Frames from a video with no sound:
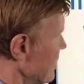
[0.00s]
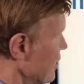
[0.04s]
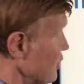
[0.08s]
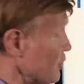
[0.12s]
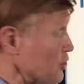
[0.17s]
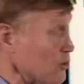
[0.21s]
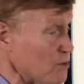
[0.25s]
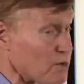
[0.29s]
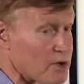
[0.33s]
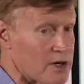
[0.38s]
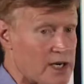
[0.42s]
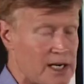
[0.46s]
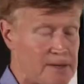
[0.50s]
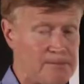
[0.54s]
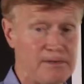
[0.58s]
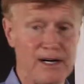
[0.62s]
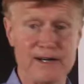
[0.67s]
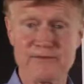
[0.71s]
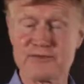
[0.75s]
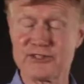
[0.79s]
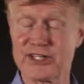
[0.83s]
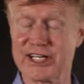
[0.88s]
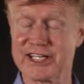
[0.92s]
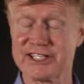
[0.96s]
uh, you are
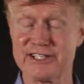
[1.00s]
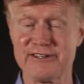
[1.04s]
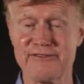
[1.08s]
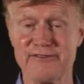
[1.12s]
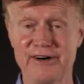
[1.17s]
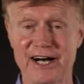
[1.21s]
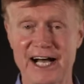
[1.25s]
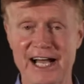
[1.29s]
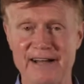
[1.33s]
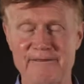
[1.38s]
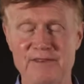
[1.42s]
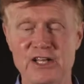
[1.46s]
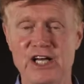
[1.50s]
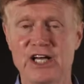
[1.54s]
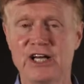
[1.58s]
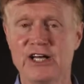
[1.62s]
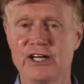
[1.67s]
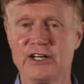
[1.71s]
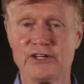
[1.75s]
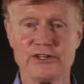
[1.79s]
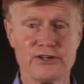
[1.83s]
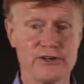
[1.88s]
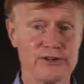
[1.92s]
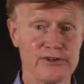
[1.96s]
above sixty-five.
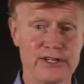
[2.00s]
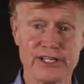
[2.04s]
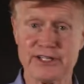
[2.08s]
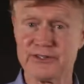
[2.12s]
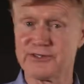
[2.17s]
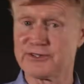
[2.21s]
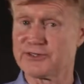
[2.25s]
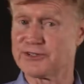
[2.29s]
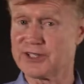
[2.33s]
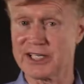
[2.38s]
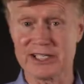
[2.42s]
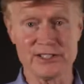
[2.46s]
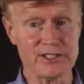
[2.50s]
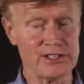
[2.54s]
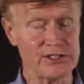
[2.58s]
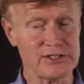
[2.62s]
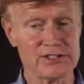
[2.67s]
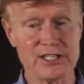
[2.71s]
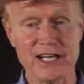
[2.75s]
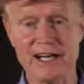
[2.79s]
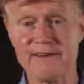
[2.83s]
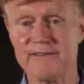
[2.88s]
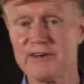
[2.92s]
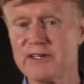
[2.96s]
You're either
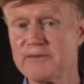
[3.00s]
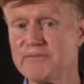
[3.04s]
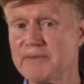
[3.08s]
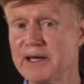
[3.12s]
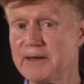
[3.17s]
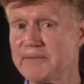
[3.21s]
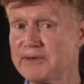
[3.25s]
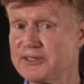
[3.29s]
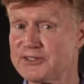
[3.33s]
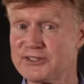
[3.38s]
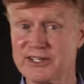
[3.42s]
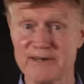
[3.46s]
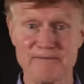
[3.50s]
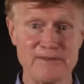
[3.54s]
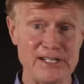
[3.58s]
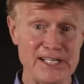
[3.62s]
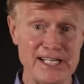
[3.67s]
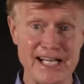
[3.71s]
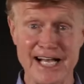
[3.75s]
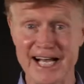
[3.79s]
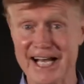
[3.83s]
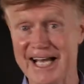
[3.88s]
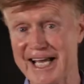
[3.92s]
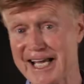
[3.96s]
sixty-seven, maybe
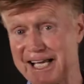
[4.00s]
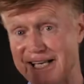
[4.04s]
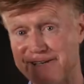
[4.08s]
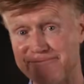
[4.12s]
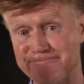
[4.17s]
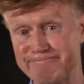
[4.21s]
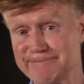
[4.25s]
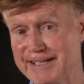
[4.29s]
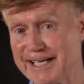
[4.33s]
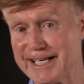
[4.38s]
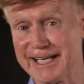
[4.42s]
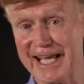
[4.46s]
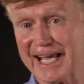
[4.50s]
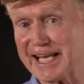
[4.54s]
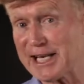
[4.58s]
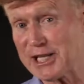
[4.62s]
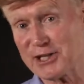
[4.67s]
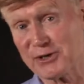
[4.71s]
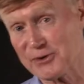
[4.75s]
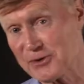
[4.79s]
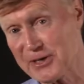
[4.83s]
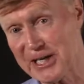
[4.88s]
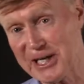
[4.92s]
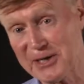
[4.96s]
seventy-nine, uh,
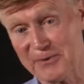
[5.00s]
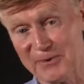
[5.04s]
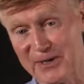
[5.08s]
eighty-three,